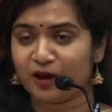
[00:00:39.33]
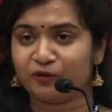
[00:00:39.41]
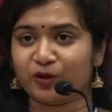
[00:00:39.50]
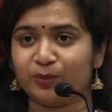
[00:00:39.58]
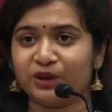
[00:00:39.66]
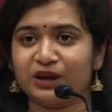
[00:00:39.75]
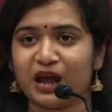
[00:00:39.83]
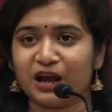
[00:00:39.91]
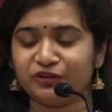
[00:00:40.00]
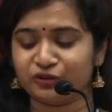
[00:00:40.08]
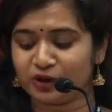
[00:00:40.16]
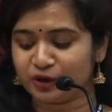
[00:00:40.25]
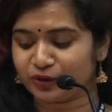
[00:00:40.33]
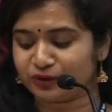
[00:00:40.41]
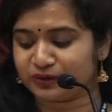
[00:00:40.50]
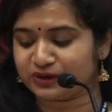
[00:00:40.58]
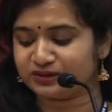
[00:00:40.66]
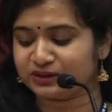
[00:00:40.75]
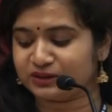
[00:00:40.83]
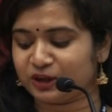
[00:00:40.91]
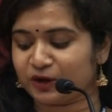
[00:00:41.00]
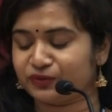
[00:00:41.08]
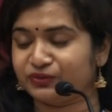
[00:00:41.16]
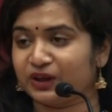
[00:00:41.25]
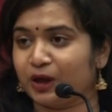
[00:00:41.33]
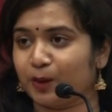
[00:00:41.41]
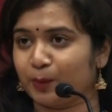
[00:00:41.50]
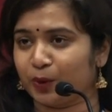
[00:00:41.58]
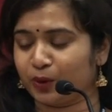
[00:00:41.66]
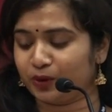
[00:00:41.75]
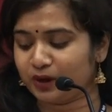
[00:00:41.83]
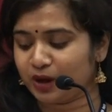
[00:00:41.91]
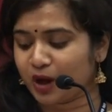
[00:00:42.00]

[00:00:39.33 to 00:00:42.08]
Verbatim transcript: from the National University of Singapore